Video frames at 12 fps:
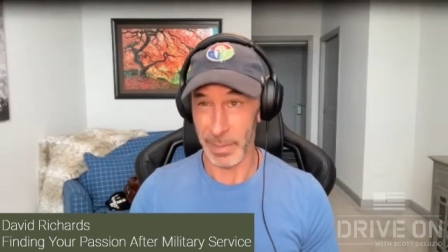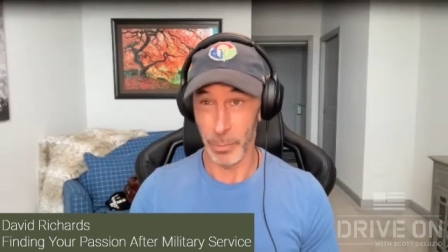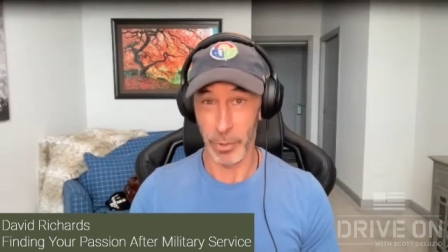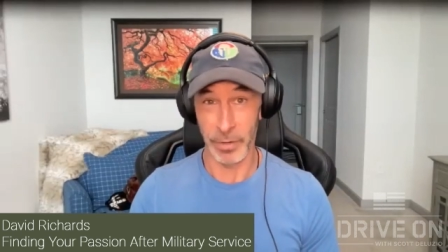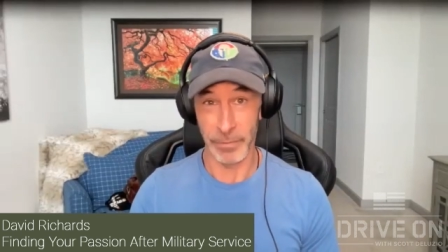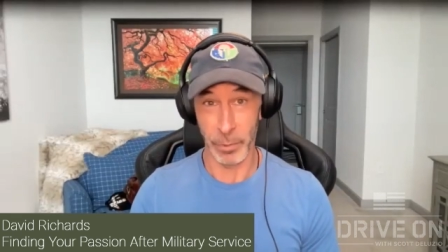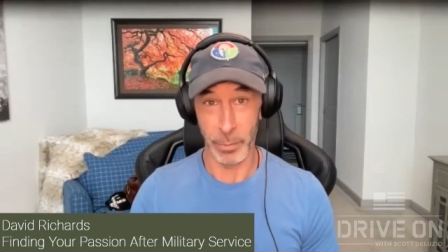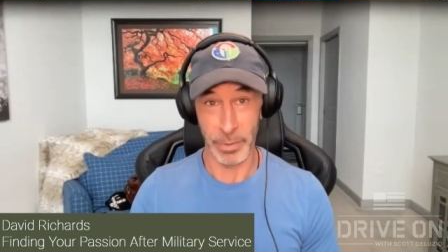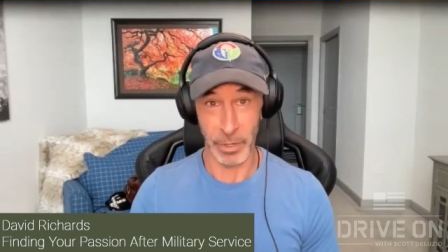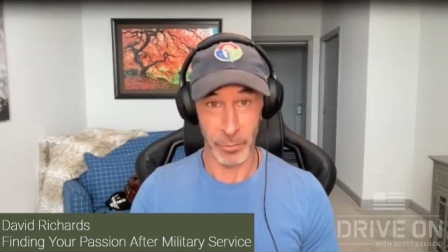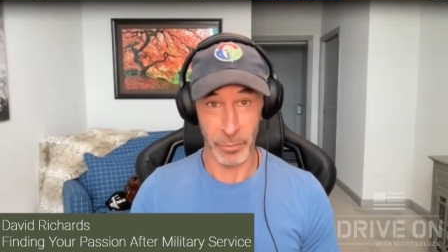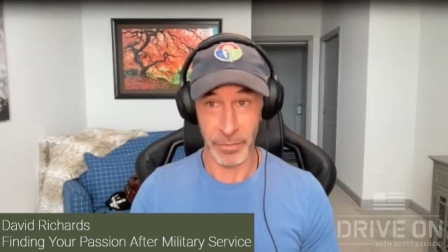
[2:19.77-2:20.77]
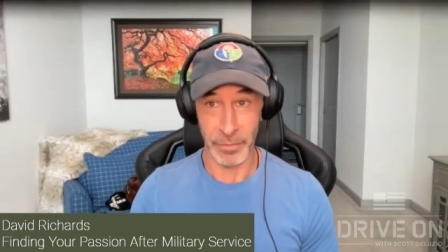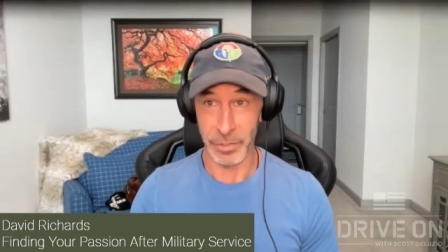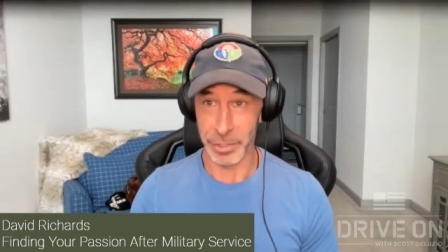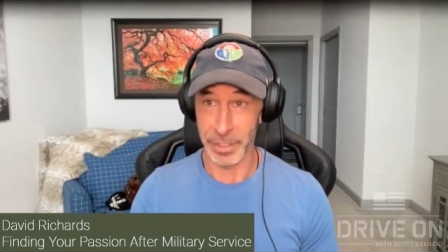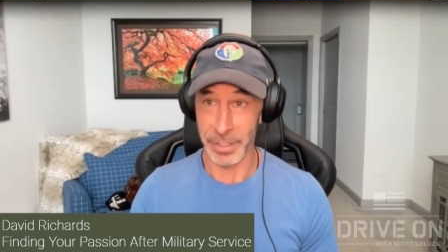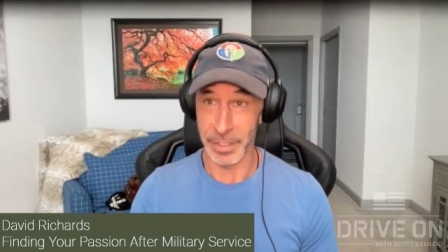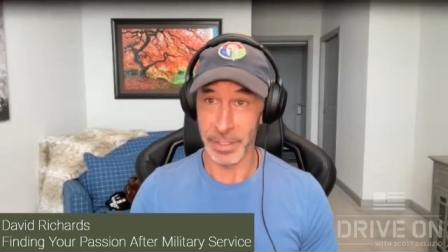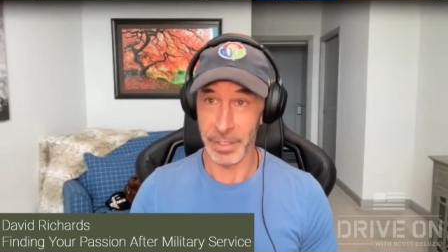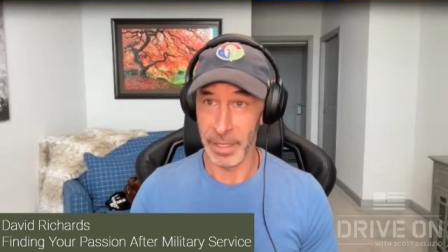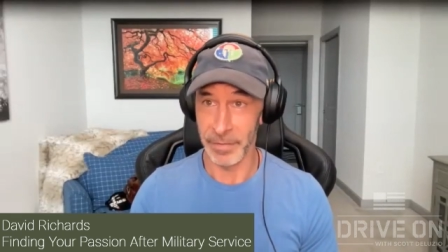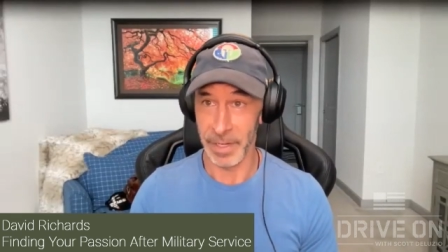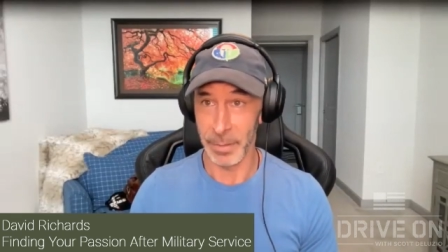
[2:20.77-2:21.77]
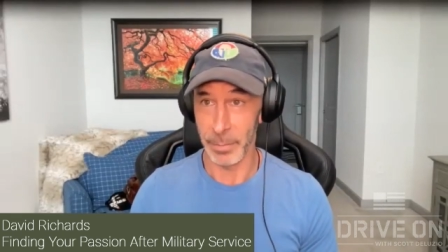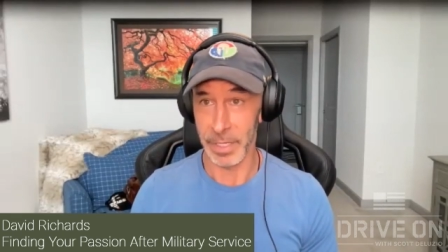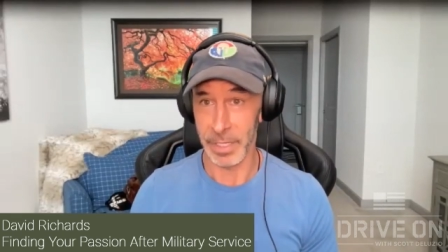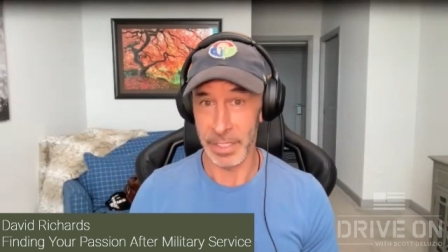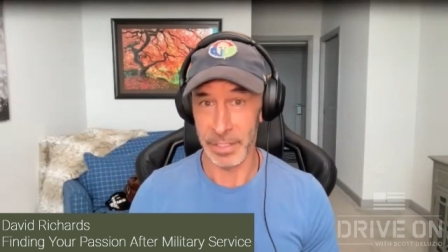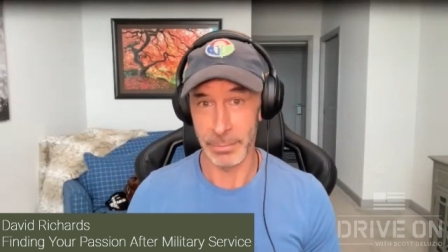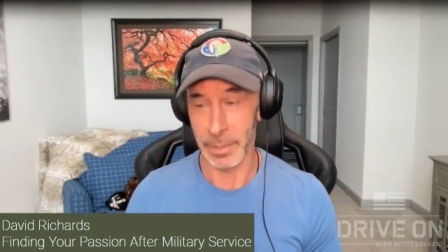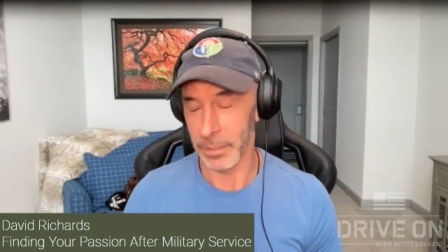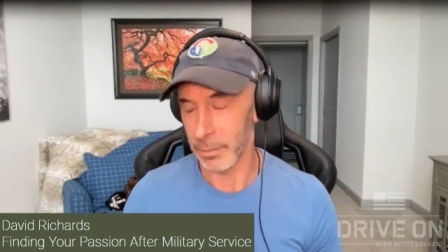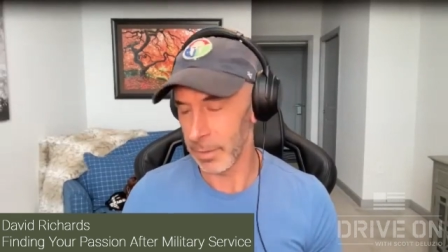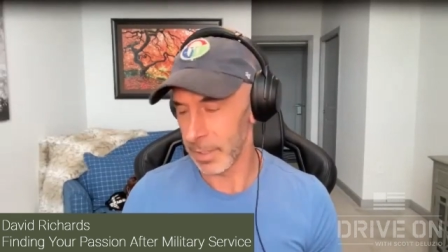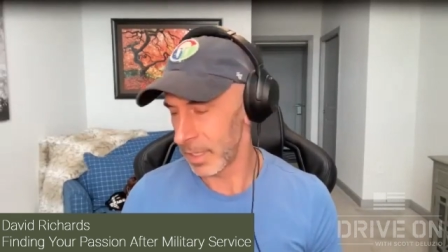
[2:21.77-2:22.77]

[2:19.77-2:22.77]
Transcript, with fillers: I was born at Fort Belvoir, Virginia, if anybody is familiar with